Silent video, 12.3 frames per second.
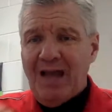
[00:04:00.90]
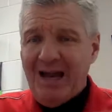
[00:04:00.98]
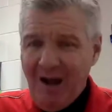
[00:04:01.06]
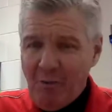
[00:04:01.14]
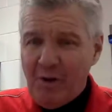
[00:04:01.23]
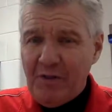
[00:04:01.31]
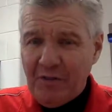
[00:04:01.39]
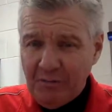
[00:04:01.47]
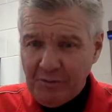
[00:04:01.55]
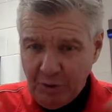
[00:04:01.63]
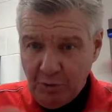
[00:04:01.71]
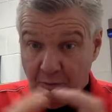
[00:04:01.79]
and I want
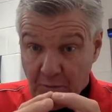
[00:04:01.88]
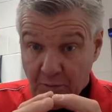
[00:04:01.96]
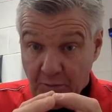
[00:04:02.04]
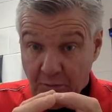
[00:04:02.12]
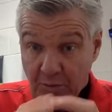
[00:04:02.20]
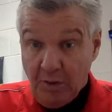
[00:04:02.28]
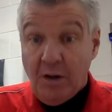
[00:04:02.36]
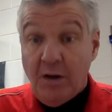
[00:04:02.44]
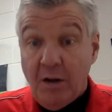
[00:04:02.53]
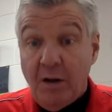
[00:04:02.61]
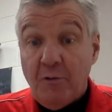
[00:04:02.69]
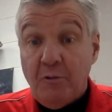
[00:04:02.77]
them to
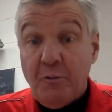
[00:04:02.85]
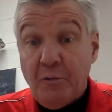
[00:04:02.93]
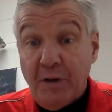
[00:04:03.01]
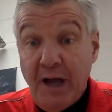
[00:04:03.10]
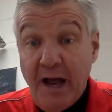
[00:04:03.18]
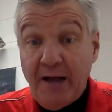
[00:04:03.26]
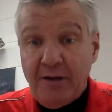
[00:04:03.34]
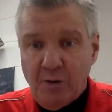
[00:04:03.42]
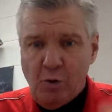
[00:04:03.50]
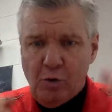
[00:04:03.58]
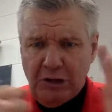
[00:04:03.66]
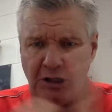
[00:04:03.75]

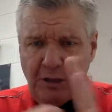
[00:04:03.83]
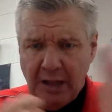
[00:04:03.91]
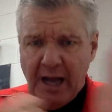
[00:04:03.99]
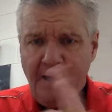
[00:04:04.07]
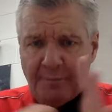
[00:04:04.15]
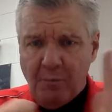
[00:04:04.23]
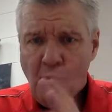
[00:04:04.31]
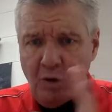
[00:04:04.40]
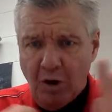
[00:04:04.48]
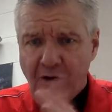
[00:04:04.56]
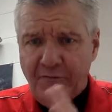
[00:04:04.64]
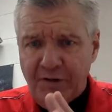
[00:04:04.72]
react or collide
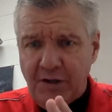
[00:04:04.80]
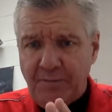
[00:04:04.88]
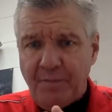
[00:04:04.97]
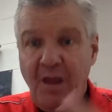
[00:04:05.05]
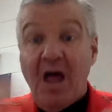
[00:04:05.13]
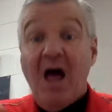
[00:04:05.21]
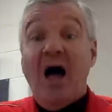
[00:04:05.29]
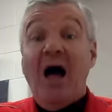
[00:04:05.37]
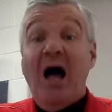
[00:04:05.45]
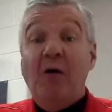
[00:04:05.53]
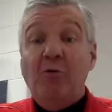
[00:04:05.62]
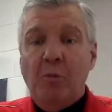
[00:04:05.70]
more often,
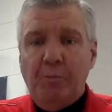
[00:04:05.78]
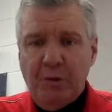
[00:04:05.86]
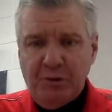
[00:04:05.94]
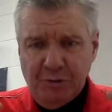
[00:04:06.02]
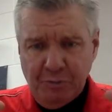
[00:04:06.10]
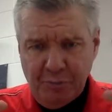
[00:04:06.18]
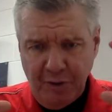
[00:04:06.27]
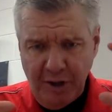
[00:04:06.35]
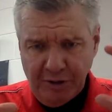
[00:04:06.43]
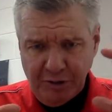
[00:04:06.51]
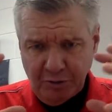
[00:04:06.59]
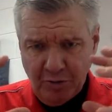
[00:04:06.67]
I will put some
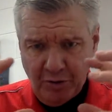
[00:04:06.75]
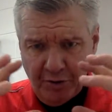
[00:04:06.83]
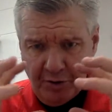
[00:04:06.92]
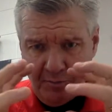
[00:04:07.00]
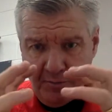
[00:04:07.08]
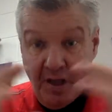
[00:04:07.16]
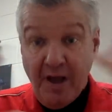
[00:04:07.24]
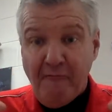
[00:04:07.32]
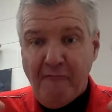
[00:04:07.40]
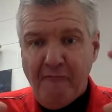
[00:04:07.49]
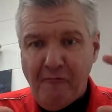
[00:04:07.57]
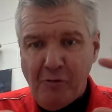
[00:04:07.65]
pressure on them,
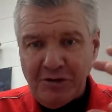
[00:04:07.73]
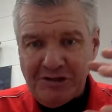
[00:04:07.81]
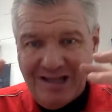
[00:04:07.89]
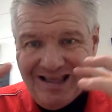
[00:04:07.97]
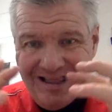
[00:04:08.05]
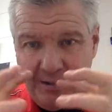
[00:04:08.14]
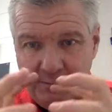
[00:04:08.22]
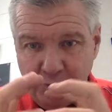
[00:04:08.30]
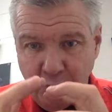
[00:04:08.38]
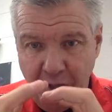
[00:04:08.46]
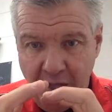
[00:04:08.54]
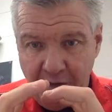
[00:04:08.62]
forcing
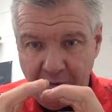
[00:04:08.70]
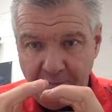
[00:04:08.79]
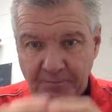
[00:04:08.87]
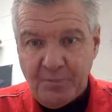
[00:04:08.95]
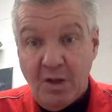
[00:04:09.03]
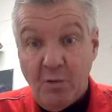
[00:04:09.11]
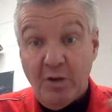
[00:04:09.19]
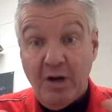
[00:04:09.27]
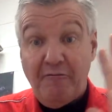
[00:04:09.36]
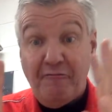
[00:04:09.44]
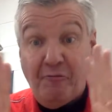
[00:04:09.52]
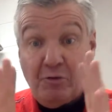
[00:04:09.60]
them together.
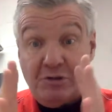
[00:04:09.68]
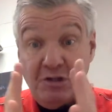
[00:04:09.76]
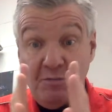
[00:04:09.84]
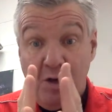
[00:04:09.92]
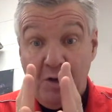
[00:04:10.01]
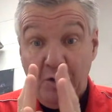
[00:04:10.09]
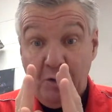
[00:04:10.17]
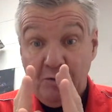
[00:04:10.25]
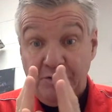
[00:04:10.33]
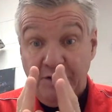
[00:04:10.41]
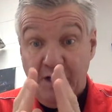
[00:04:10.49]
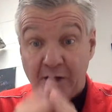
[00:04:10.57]
When I force the
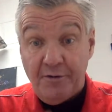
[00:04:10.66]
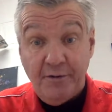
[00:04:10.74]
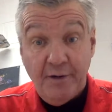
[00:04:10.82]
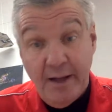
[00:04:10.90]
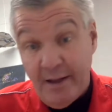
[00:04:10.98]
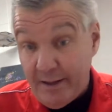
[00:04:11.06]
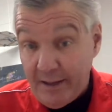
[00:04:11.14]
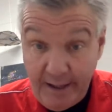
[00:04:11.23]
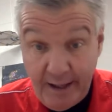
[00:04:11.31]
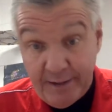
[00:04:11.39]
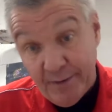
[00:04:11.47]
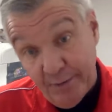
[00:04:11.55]
molecules together, they
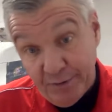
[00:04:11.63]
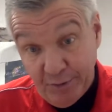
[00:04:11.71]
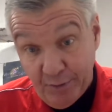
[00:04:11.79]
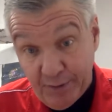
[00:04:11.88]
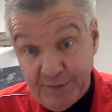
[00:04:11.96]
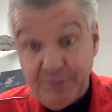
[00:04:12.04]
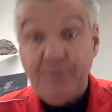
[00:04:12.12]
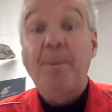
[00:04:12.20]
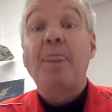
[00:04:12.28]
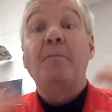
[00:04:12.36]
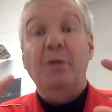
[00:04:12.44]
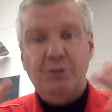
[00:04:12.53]
got no choice
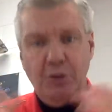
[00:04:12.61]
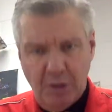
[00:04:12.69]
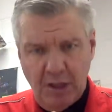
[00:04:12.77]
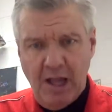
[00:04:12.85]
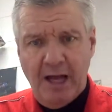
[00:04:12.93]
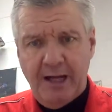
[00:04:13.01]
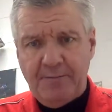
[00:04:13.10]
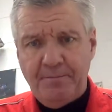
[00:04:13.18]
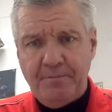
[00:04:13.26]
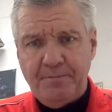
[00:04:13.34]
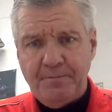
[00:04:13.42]
but to collide.